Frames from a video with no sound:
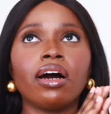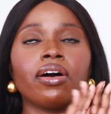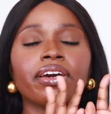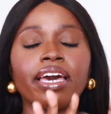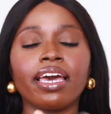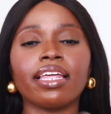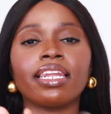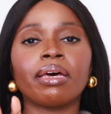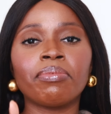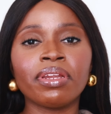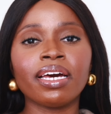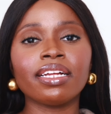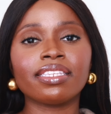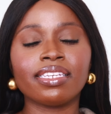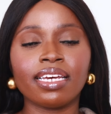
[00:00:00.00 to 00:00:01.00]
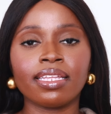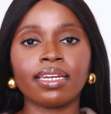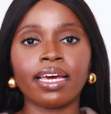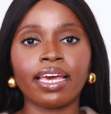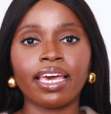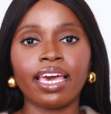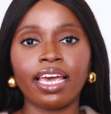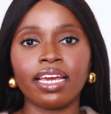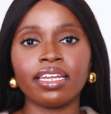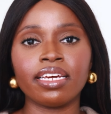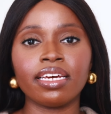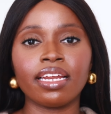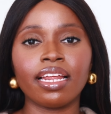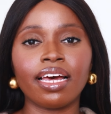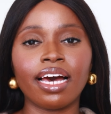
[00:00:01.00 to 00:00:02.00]
Okay, let me not say that I hate
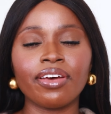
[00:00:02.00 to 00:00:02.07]
it.